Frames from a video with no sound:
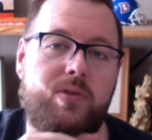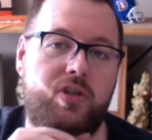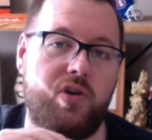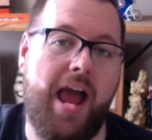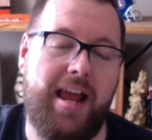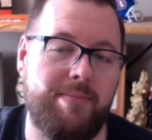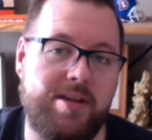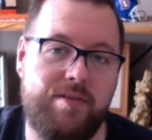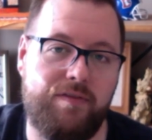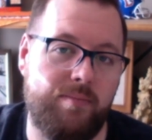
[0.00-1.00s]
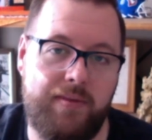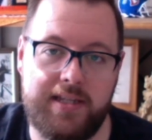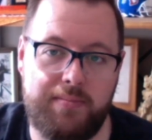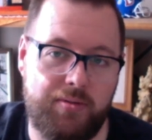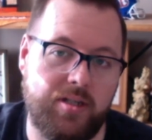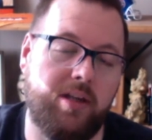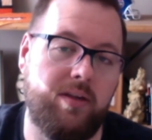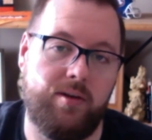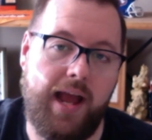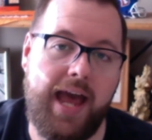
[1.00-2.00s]
track me from this
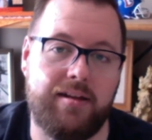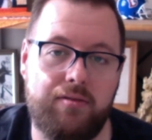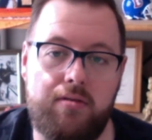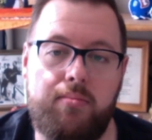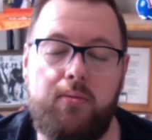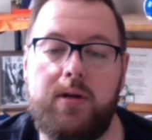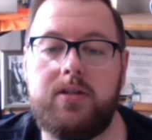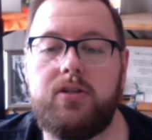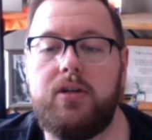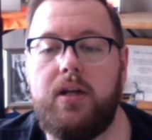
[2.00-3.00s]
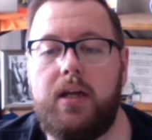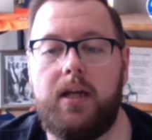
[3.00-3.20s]
particular ad group, which